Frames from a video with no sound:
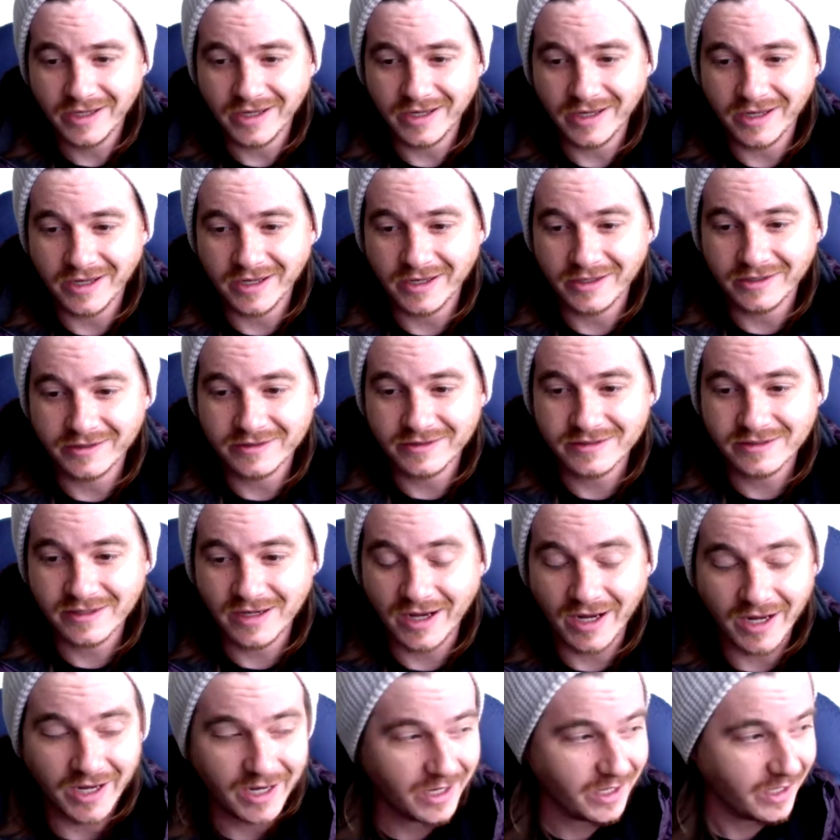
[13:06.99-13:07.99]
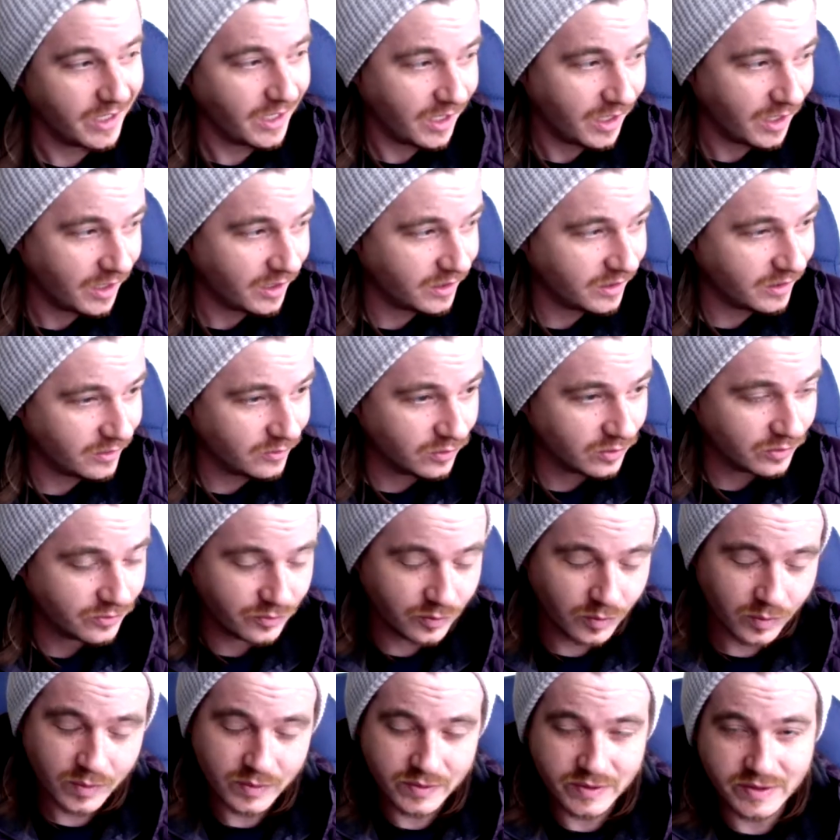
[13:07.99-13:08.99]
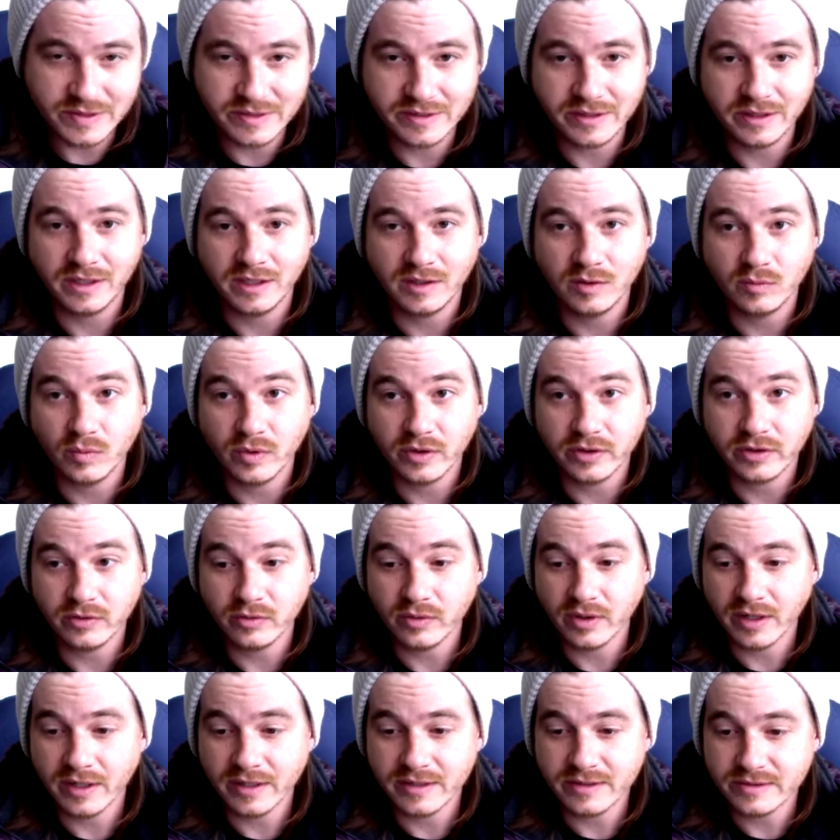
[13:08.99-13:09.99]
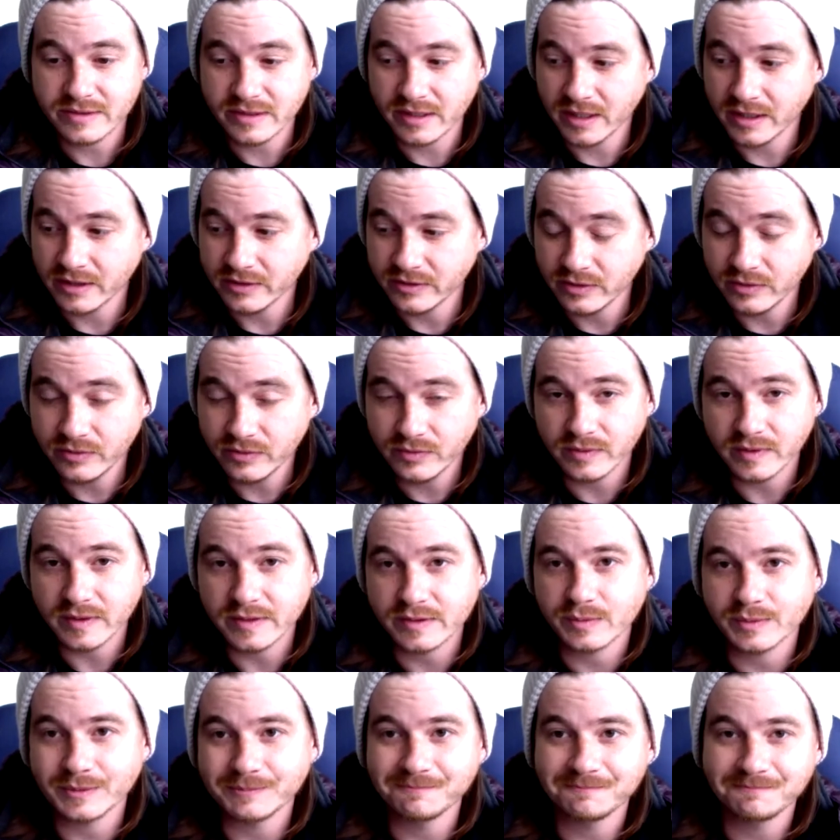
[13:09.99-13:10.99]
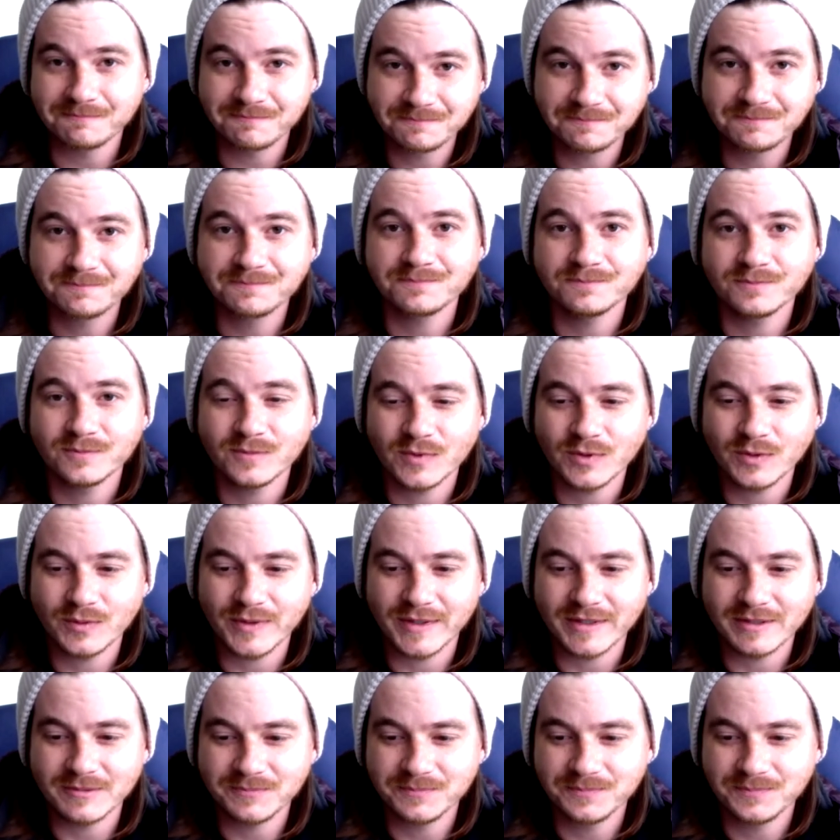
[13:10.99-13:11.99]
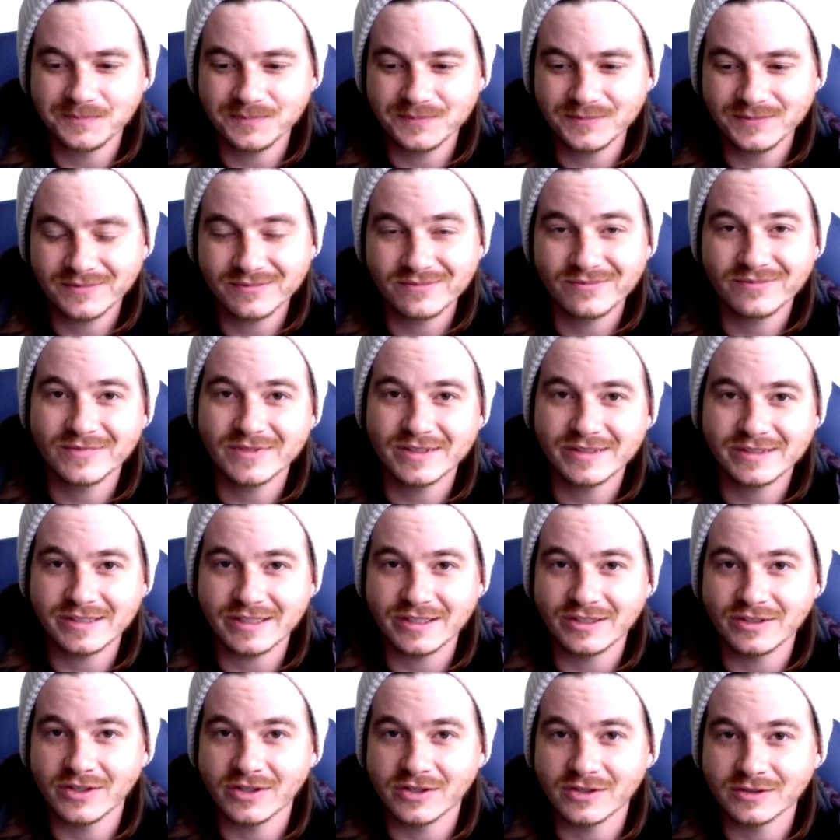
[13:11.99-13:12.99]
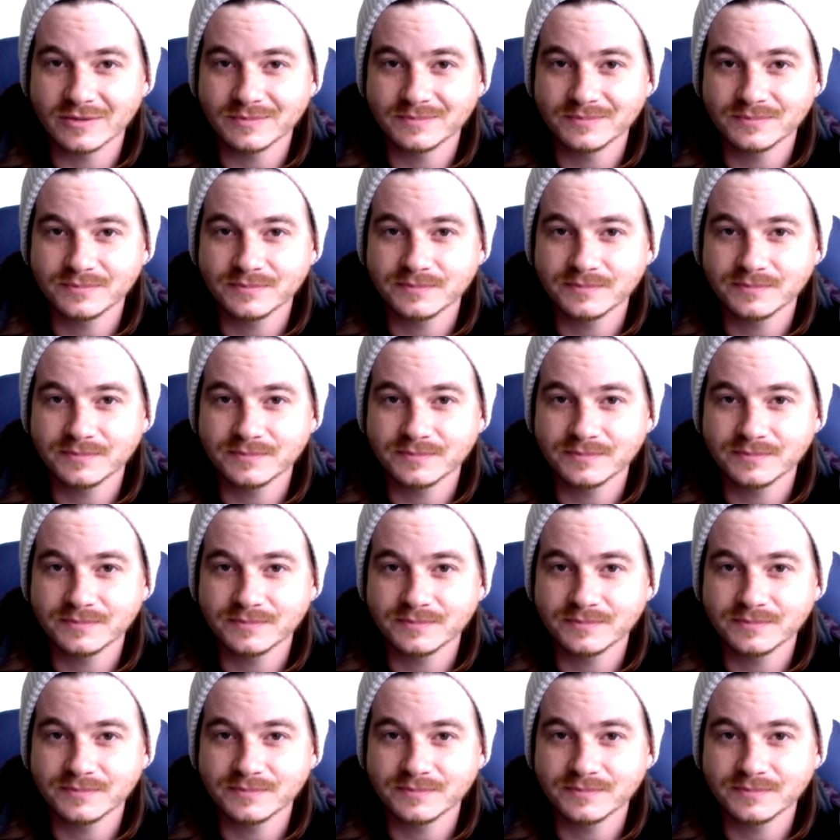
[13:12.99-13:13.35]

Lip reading: And I look forward to seeing what you guys do for this one. All right. See you later.